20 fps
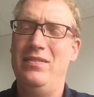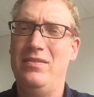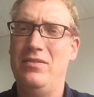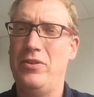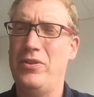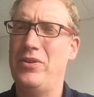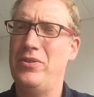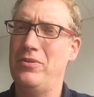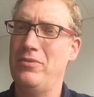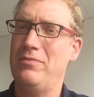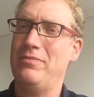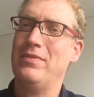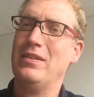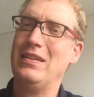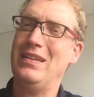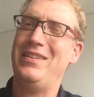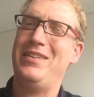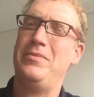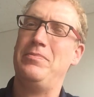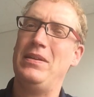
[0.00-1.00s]
although it
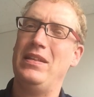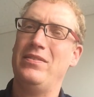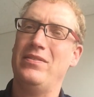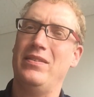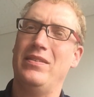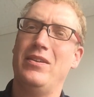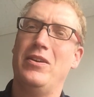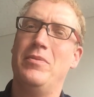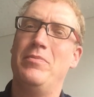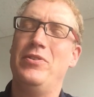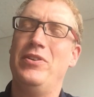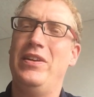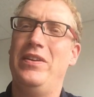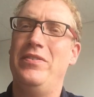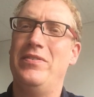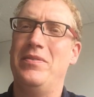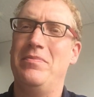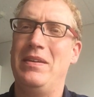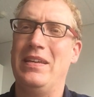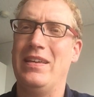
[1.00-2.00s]
kind of depends on the
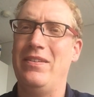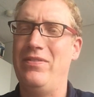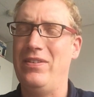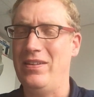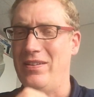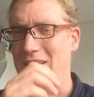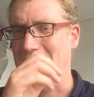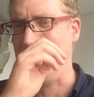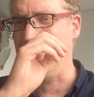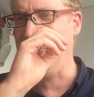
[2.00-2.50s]
arbitrators. They might give you a